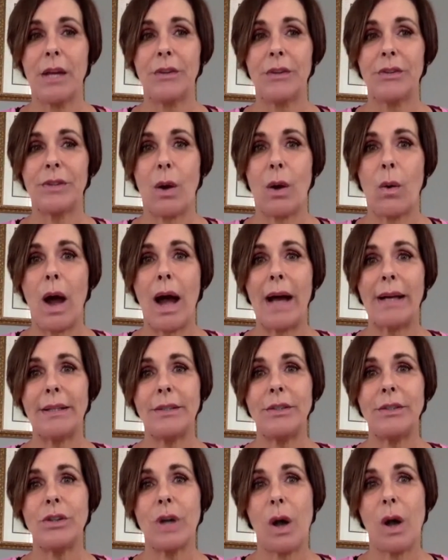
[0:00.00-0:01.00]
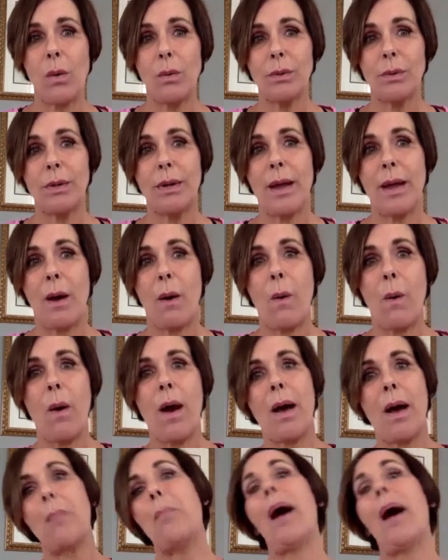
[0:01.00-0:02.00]
So I don't know
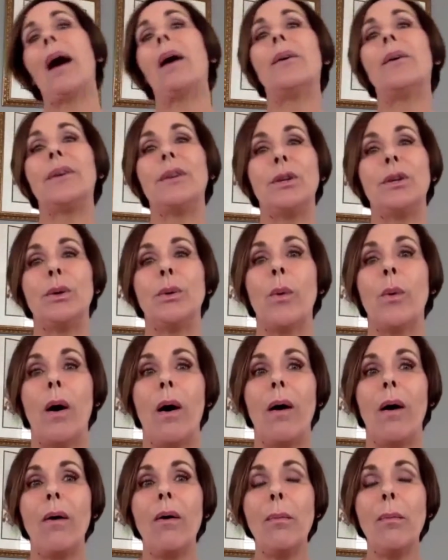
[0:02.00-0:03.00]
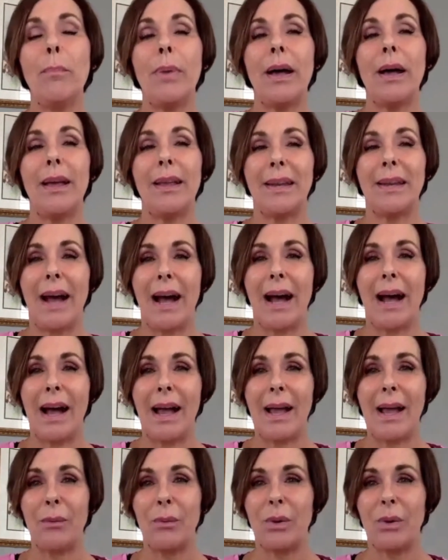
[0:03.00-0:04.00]
about you all, but
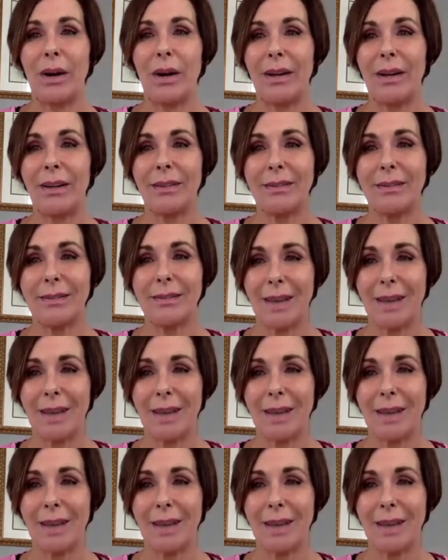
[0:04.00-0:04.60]
I was